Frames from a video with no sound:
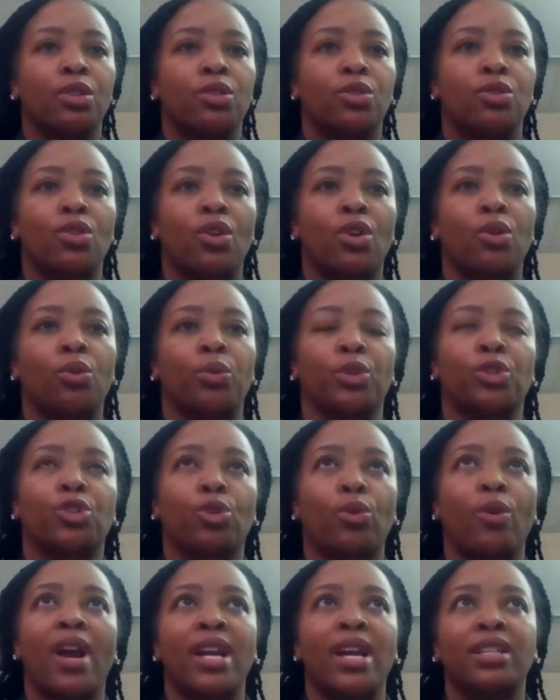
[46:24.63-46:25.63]
So we're
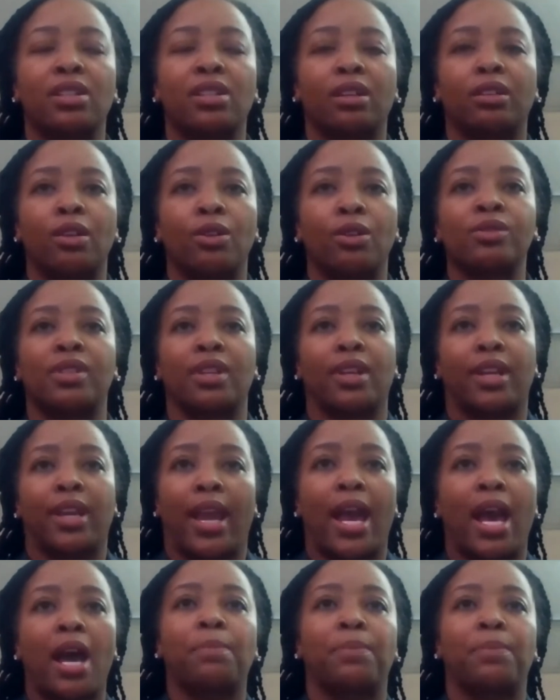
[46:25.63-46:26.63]
trying to close the
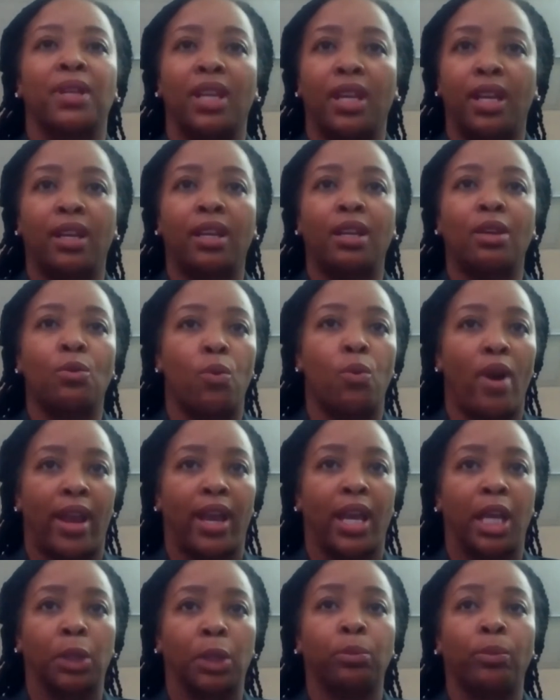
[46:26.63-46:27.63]
gap in any
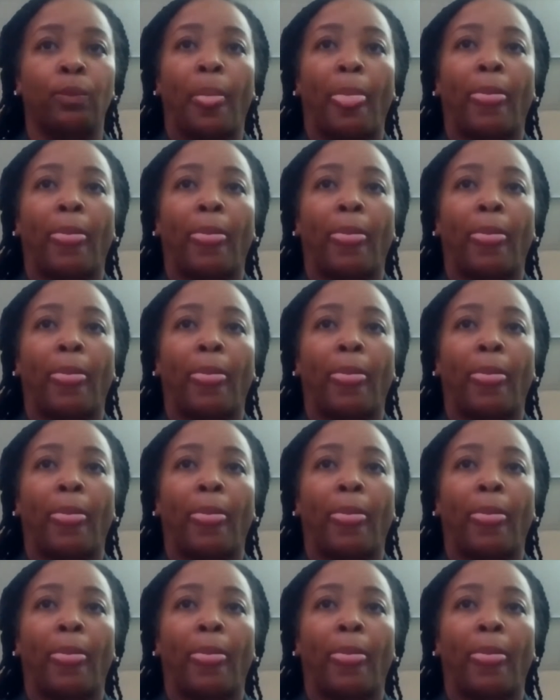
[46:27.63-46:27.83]
way